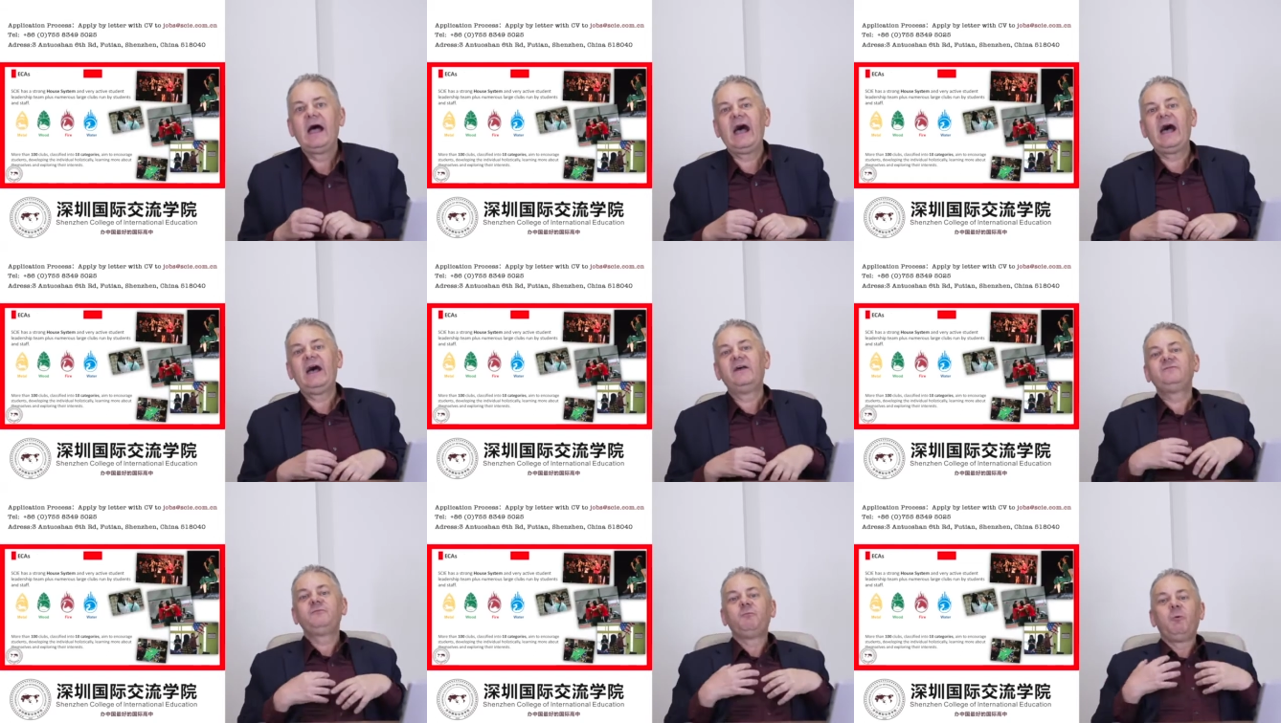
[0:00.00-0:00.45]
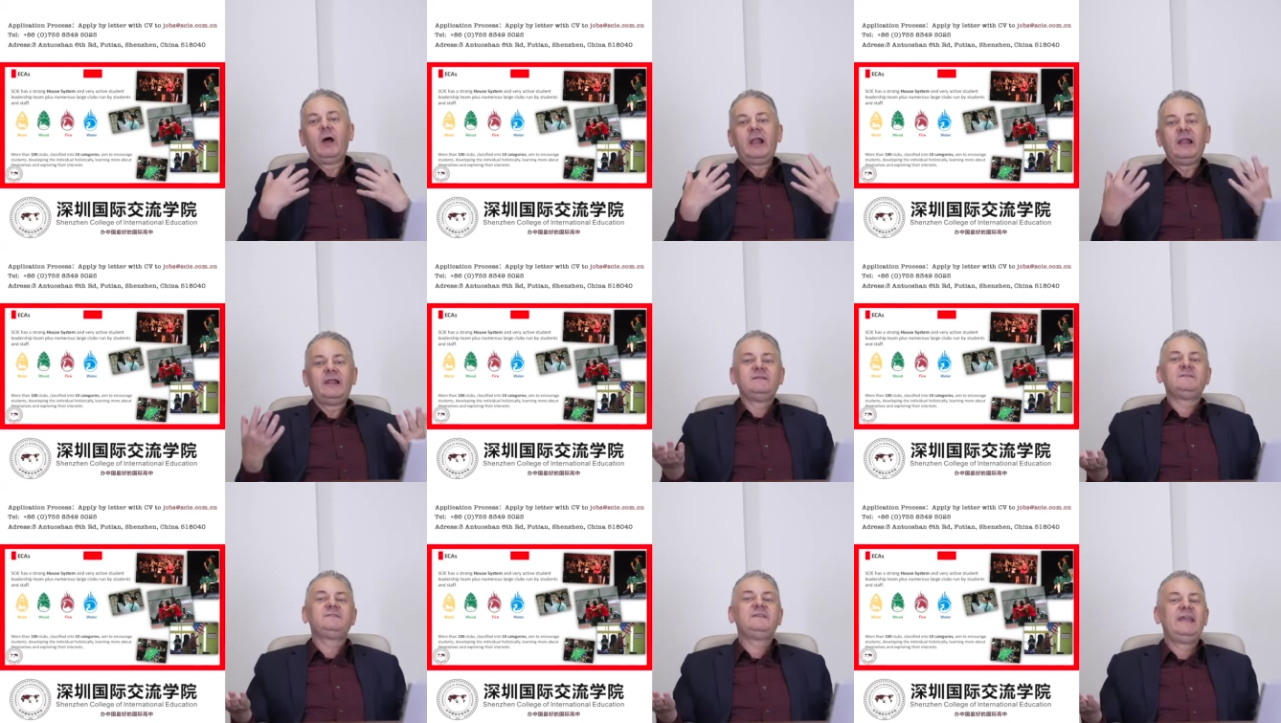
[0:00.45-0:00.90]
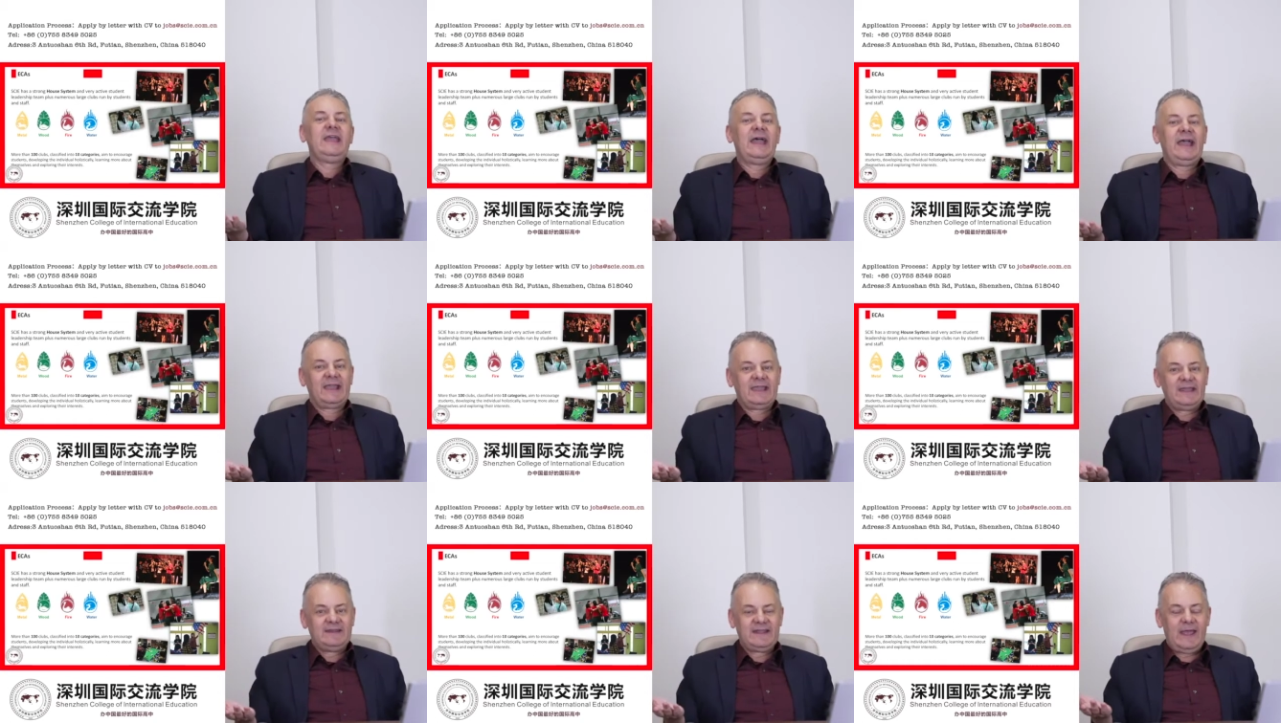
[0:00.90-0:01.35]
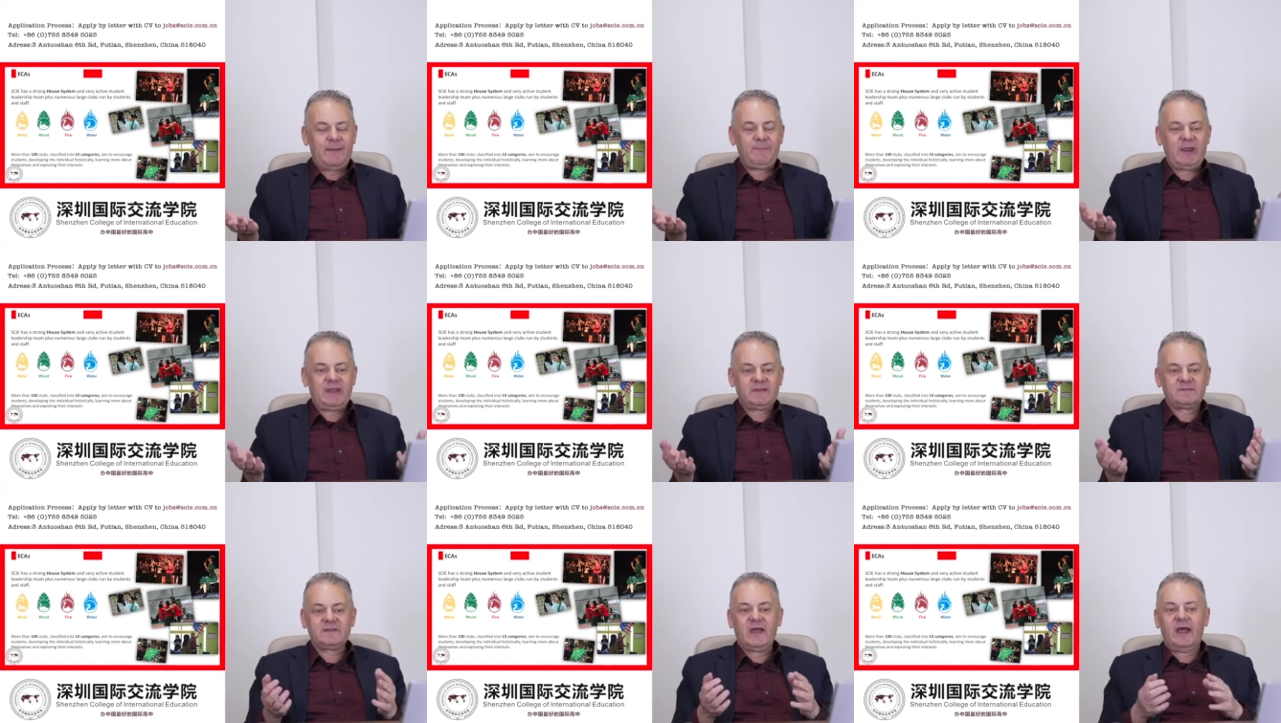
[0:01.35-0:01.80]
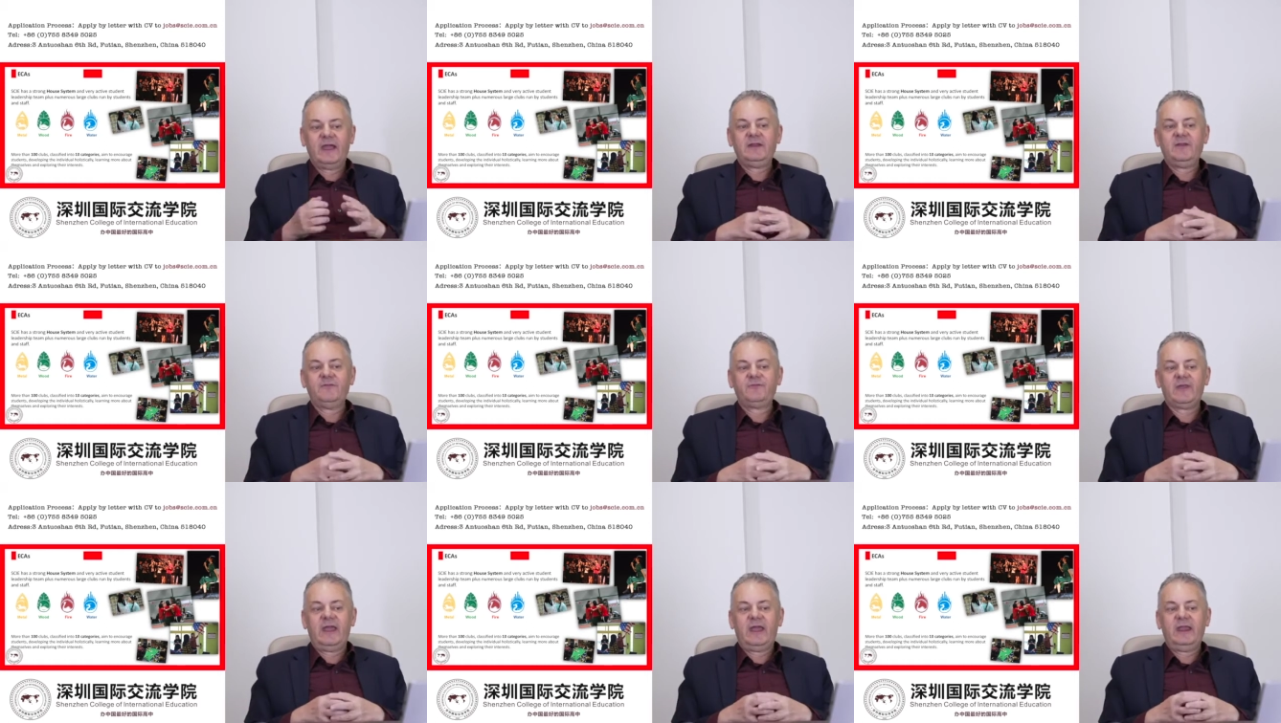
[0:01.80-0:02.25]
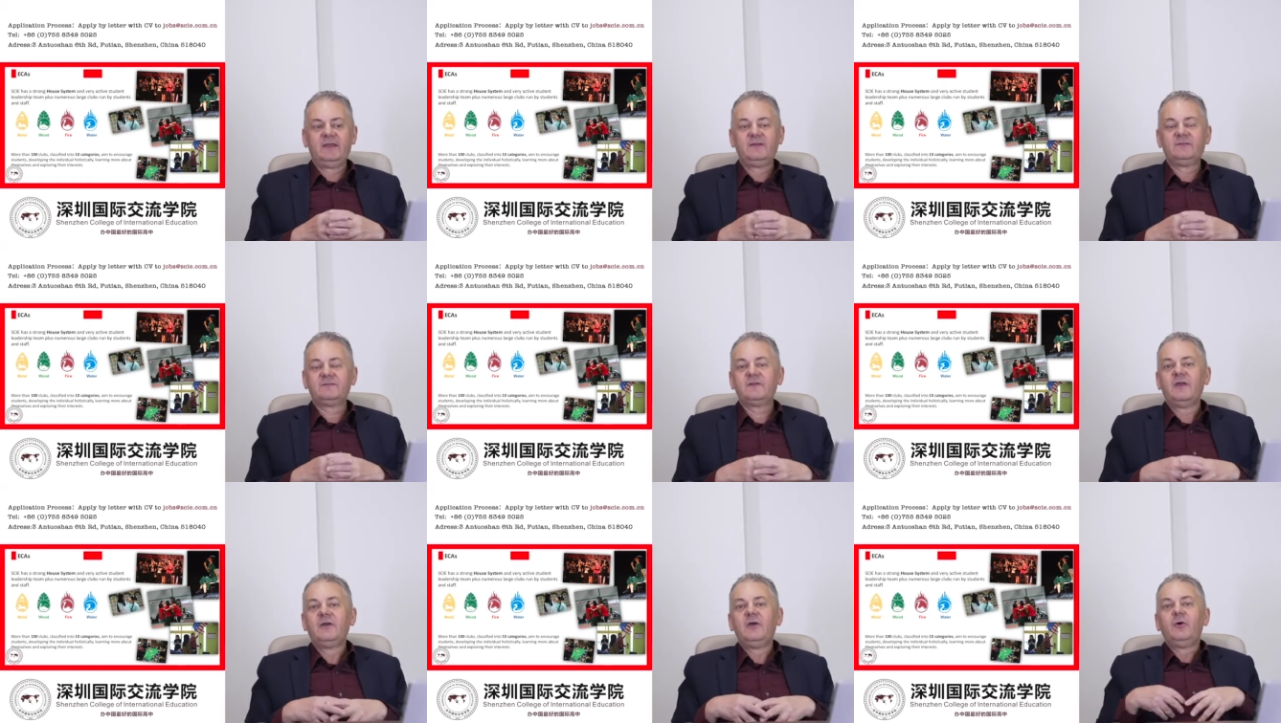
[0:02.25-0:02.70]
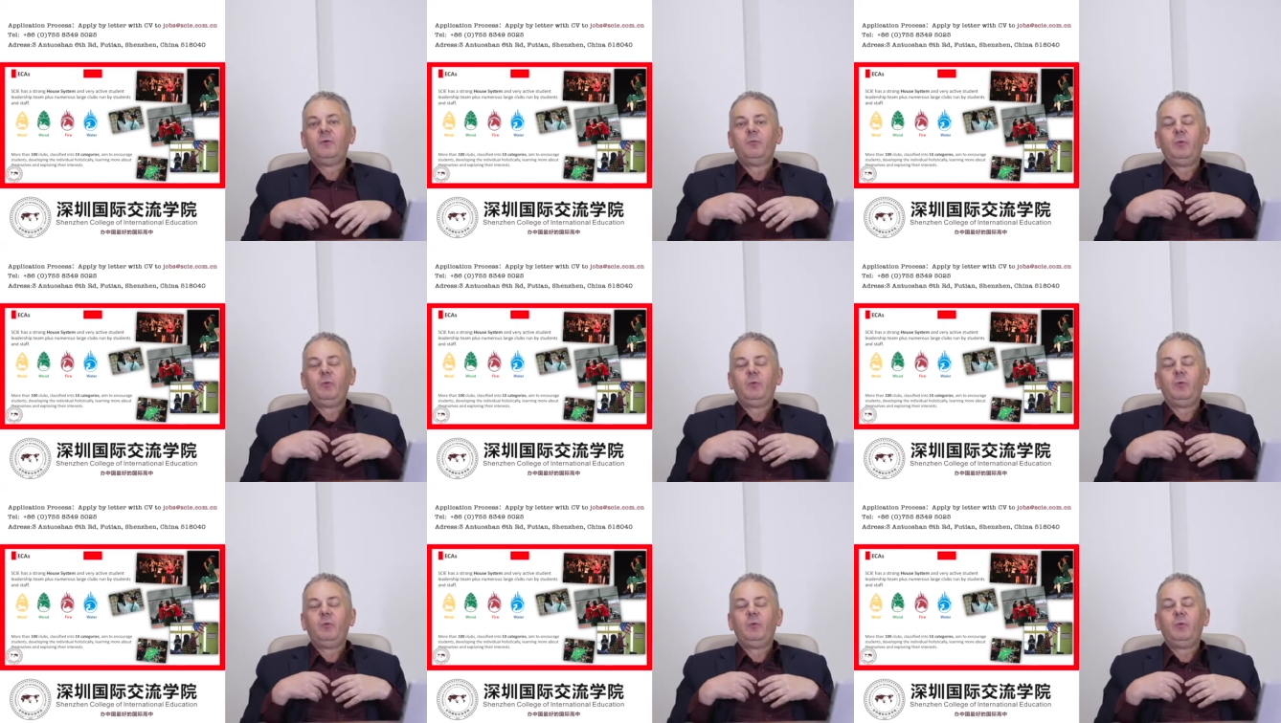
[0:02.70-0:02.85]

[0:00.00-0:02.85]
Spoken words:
As well as the academic side of things,